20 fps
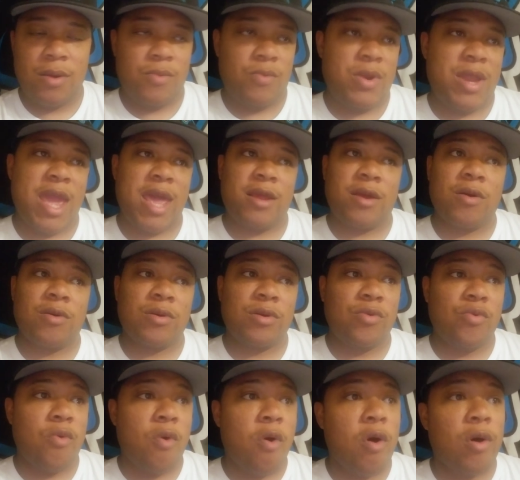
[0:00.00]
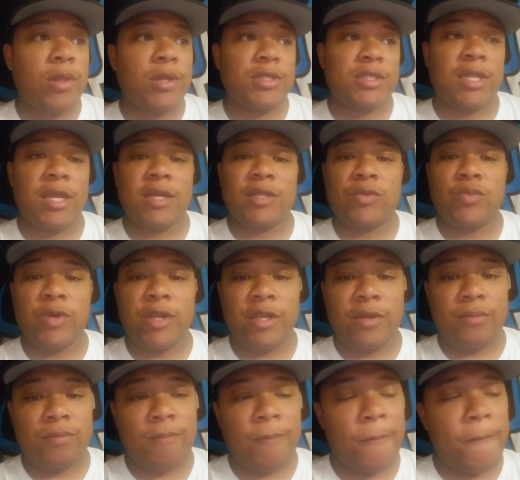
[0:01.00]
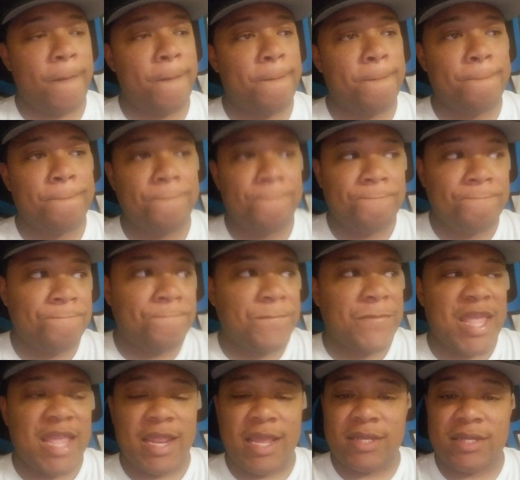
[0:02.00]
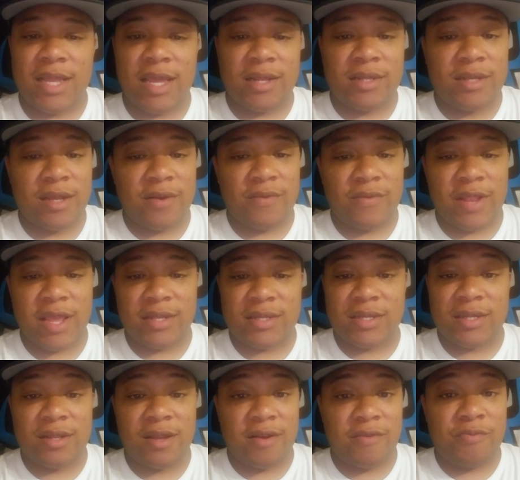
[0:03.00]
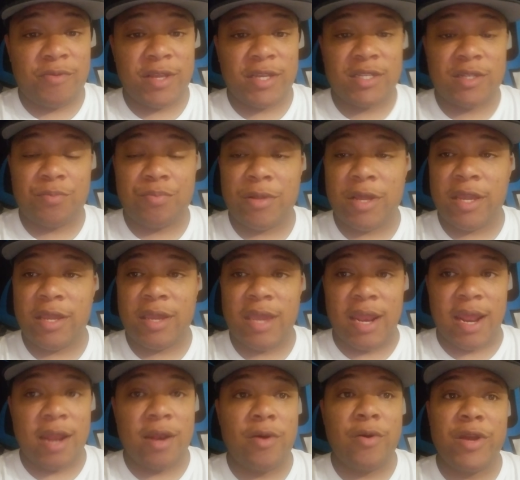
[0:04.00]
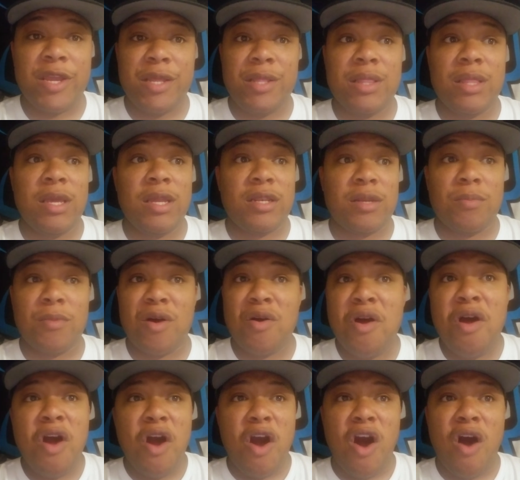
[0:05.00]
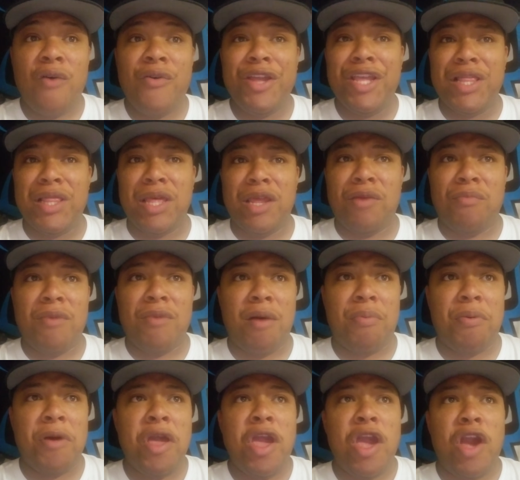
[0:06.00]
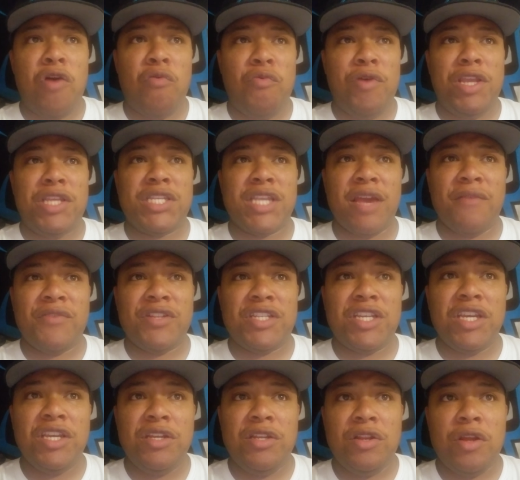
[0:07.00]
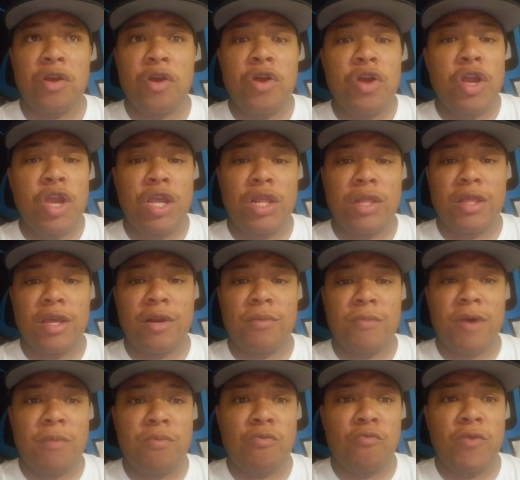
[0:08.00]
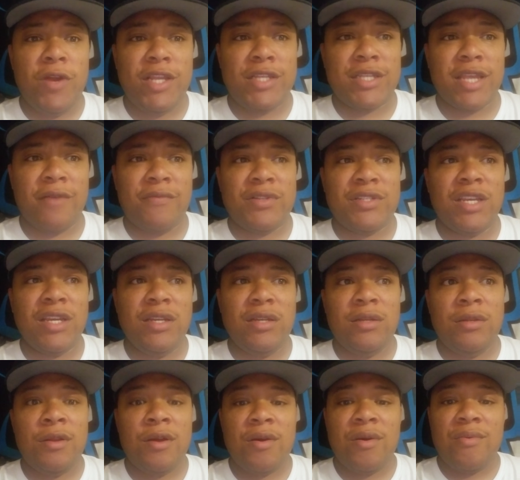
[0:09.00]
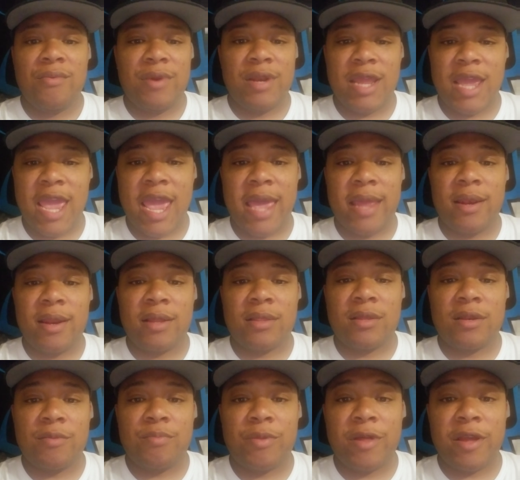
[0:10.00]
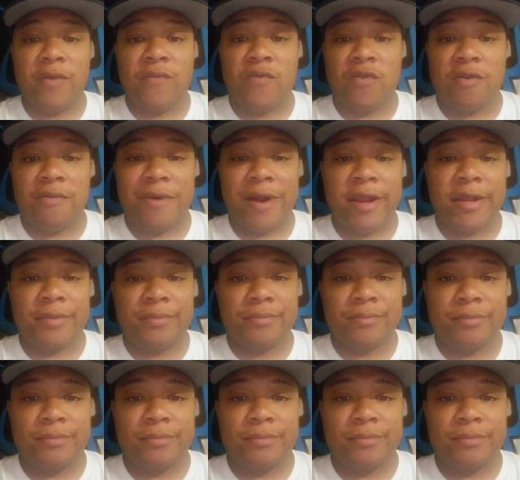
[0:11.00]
We gotta go to New Orleans next week. That's not tough. That's a tough place to play. And I know he lit them up. Oh, he lit them up in week 17. He lit them up in week 17 when they had nothing to play for, right?